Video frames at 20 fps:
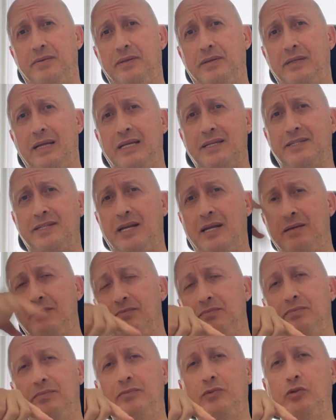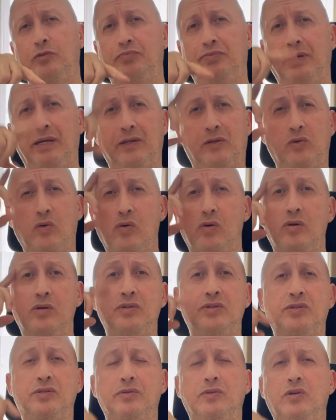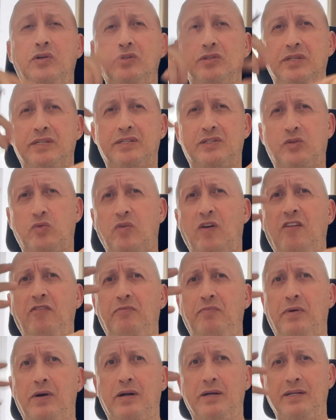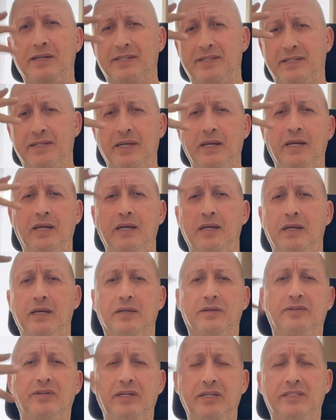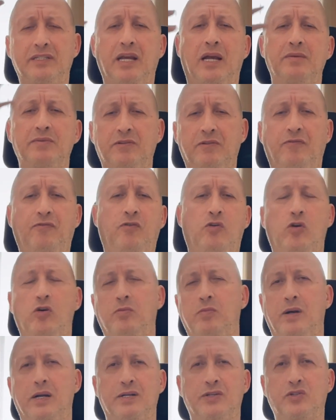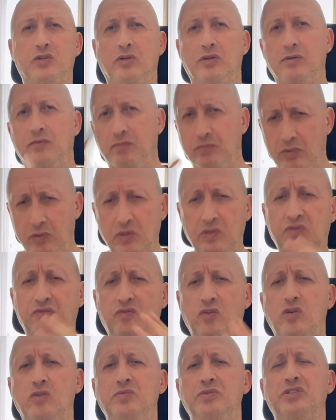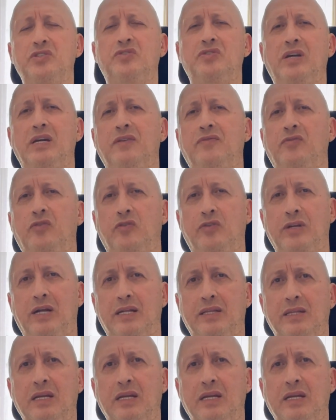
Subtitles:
Last time you played chords, because it's 12 bar, it's 3 times the 4 bar. So blues form is great for that.